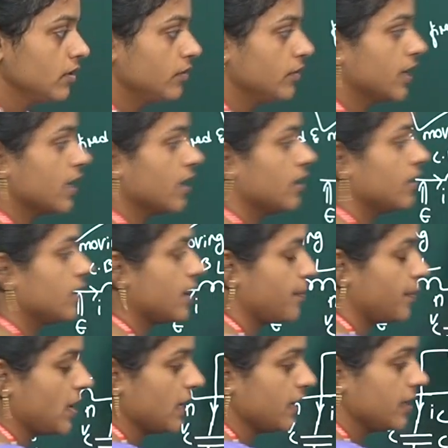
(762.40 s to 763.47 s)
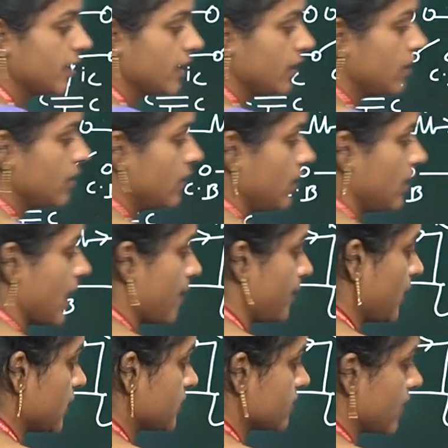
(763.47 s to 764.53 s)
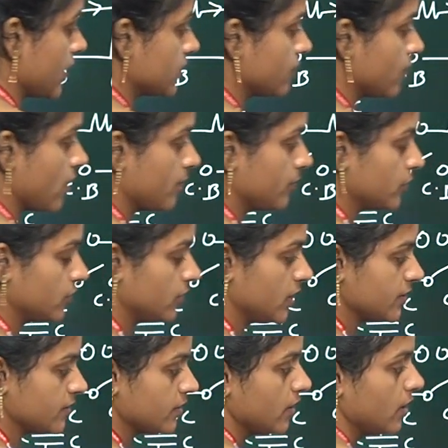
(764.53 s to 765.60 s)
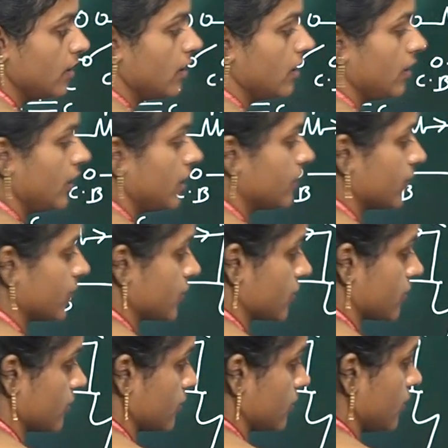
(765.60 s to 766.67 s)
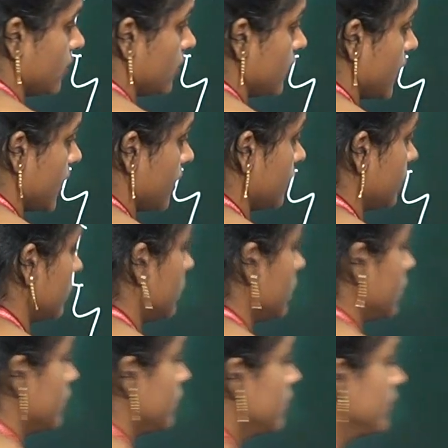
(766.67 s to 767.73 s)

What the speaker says: we can apply here Laplace transform to this equation. Then we